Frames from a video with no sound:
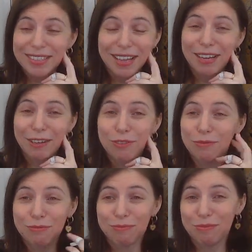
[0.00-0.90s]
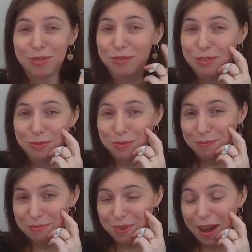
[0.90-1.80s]
Like,
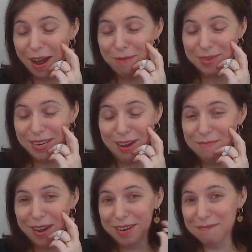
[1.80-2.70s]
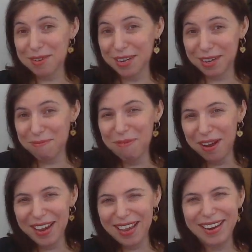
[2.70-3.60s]
I mean, I'm not going to be a good
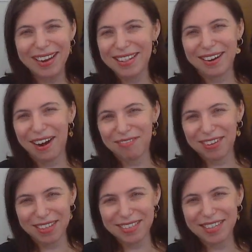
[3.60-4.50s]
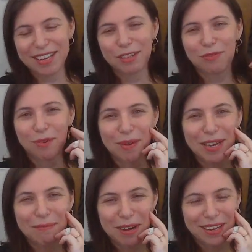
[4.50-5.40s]
employee either after this. Thanks for
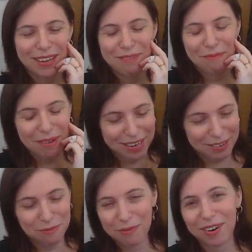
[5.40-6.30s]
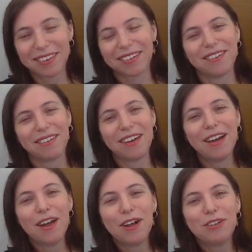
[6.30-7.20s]
making my workload
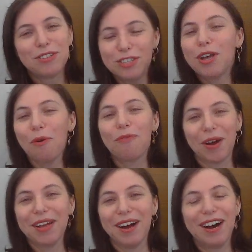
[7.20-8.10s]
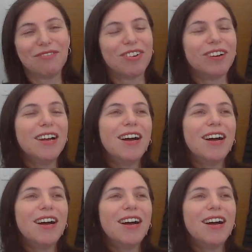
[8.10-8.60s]
so fucking awful.